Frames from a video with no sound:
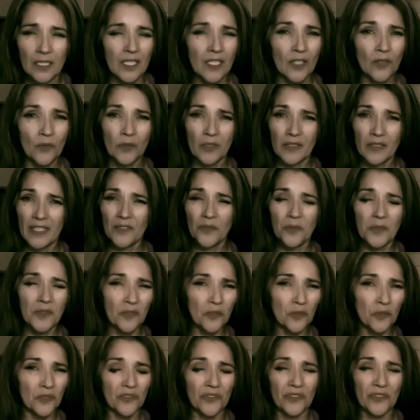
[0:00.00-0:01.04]
well, that's what
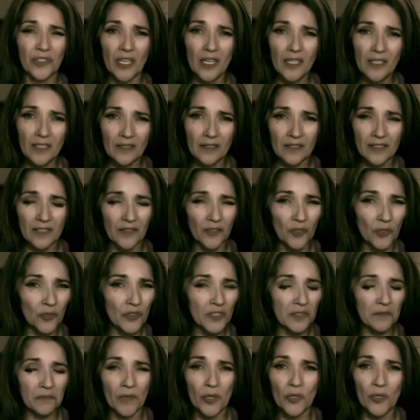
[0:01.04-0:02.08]
those thoughts and those
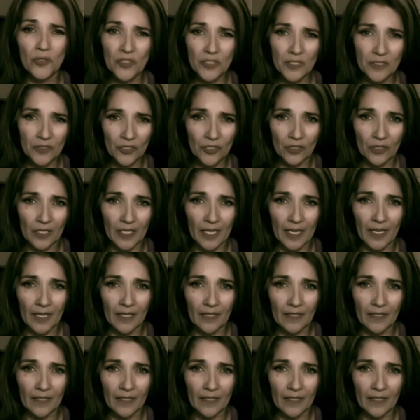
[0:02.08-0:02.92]
emotions are like.